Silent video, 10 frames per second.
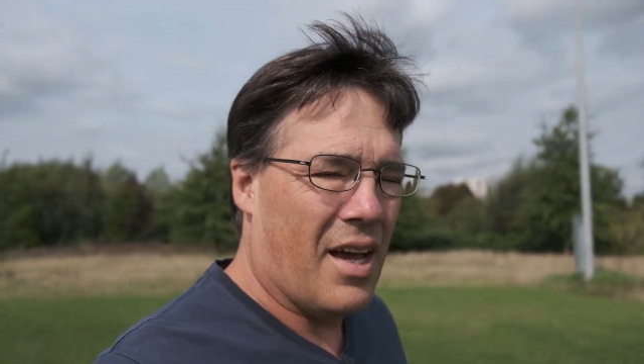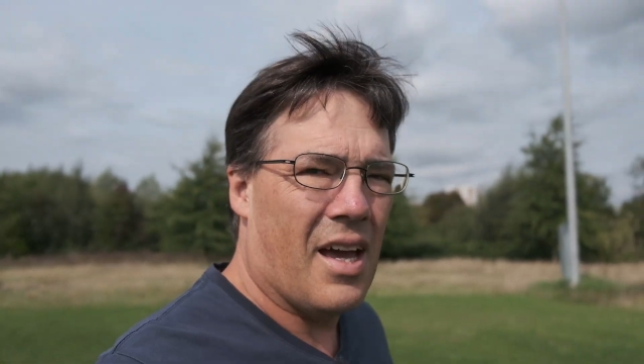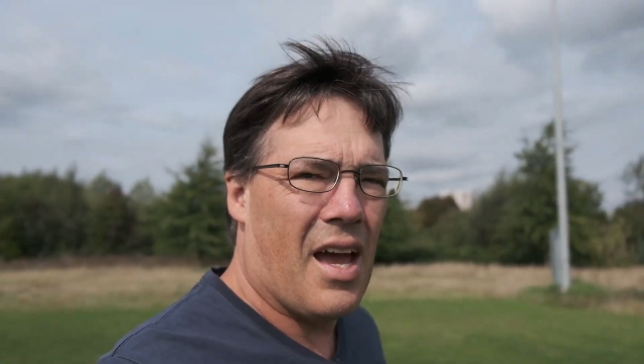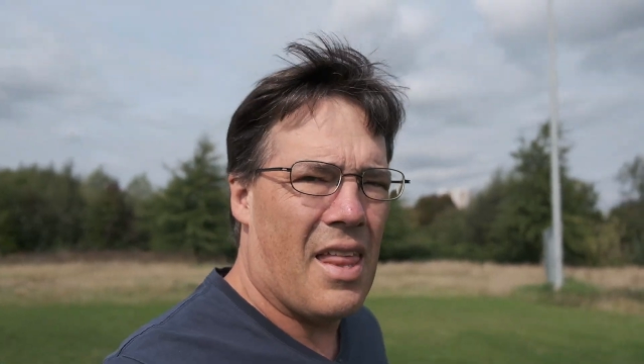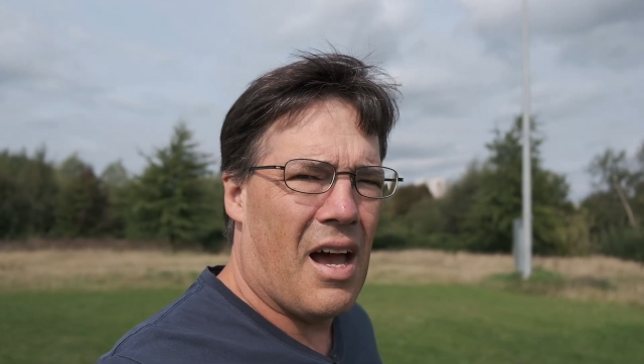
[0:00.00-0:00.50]

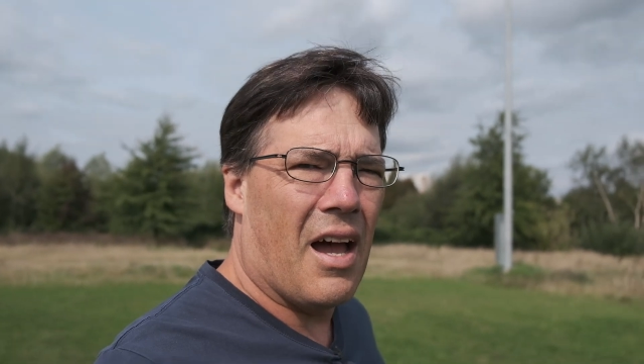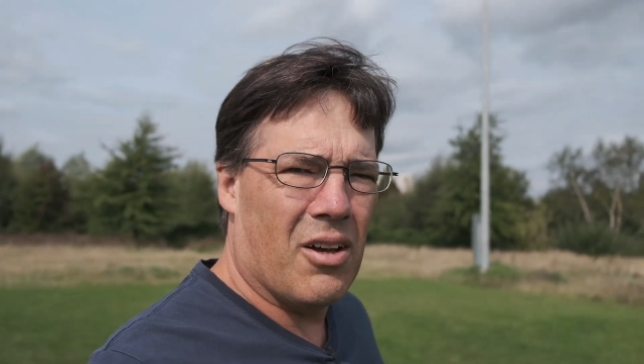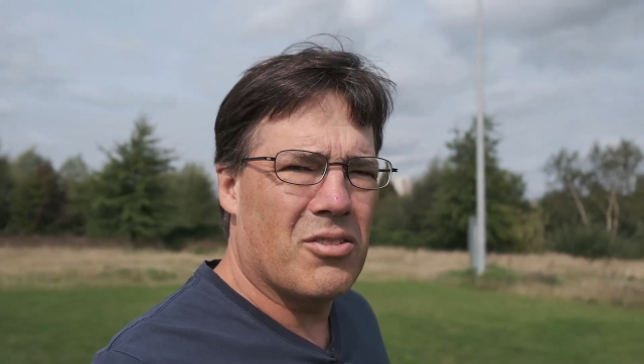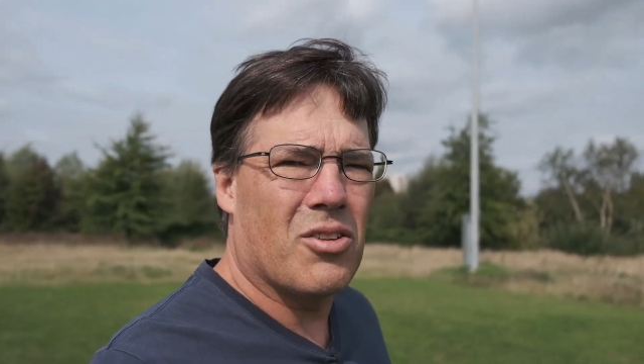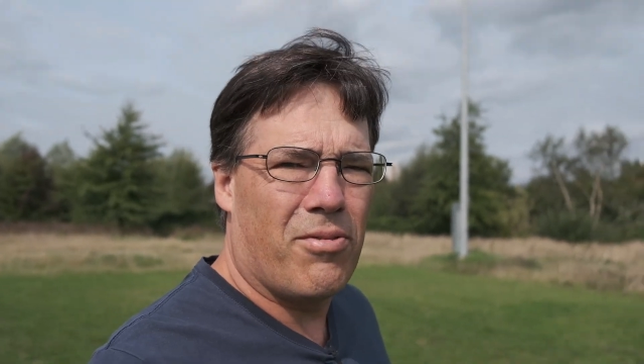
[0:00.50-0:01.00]
And I
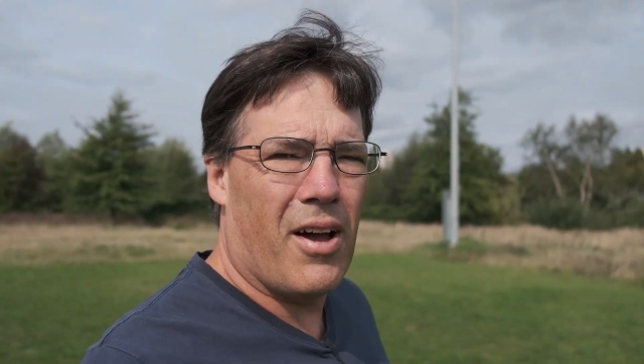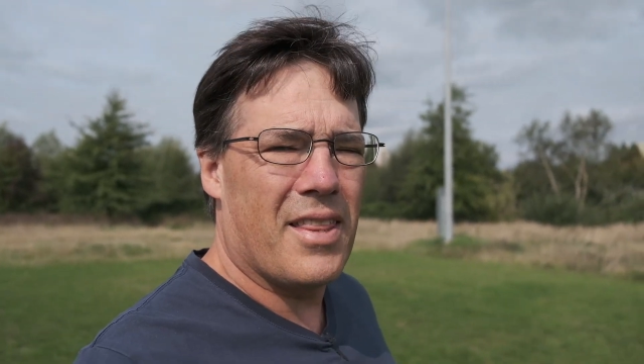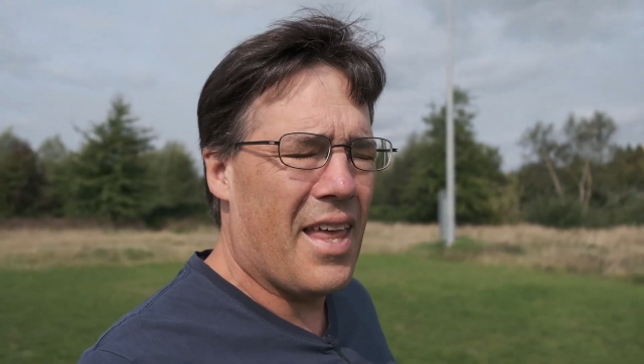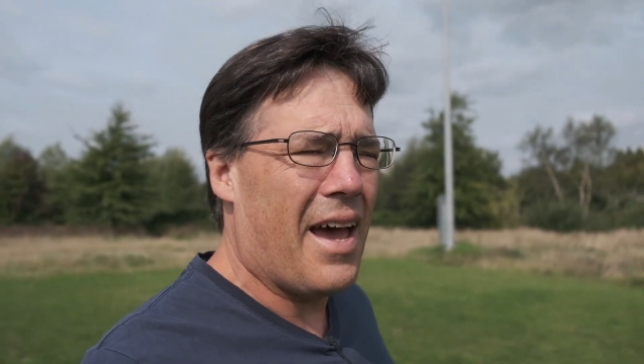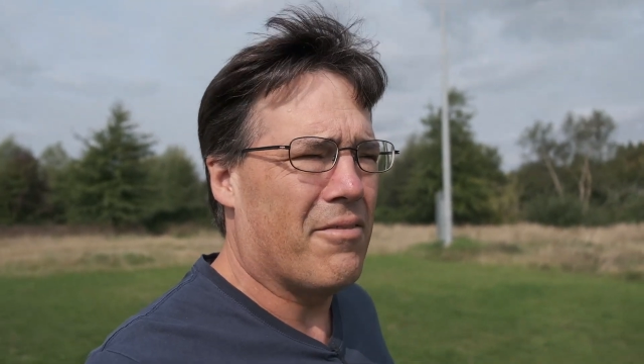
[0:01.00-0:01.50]
also
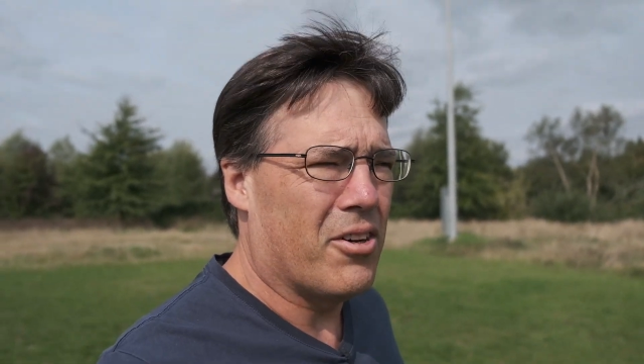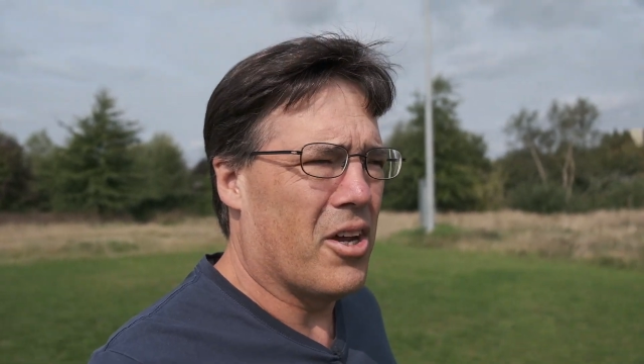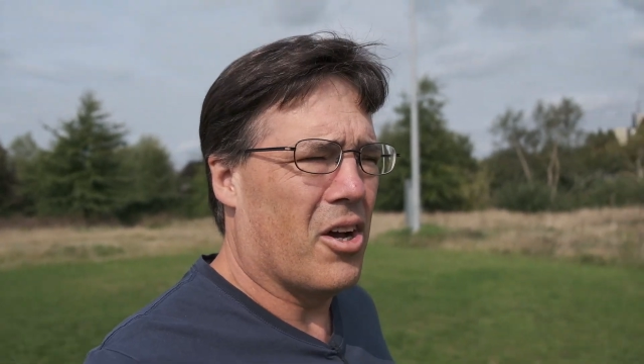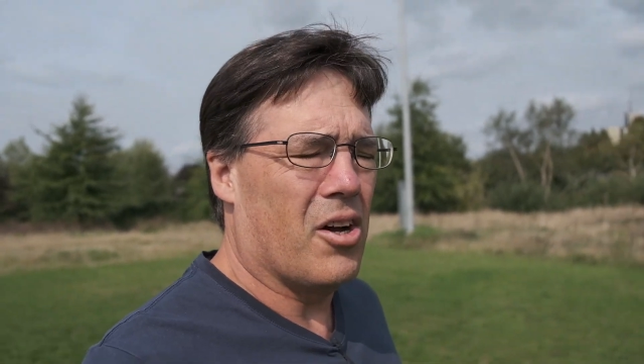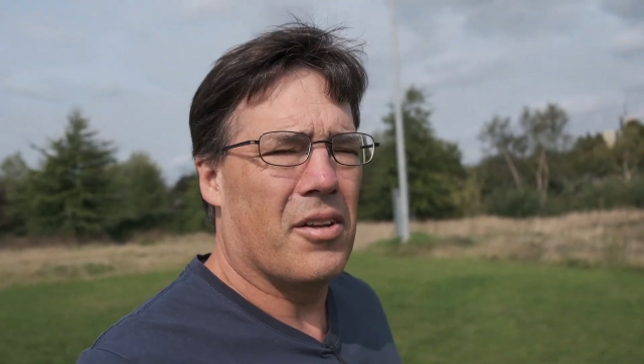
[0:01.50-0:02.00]
find that very
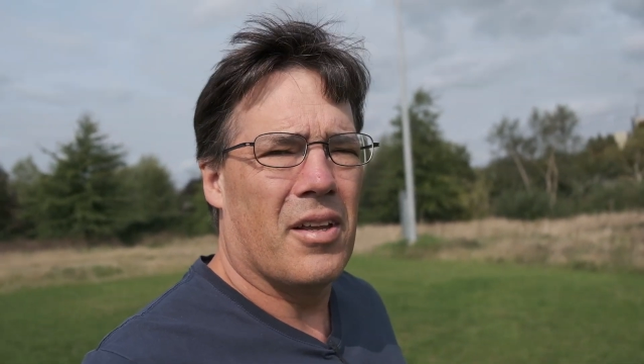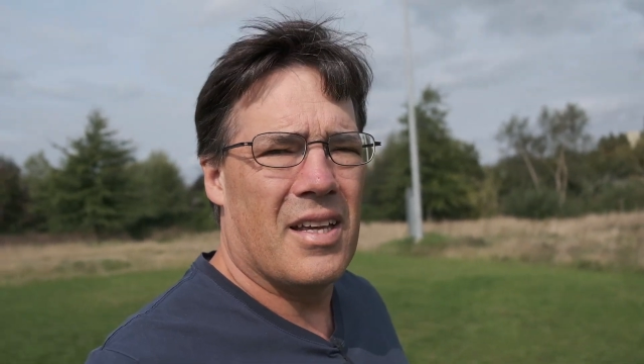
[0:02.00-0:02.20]
odd.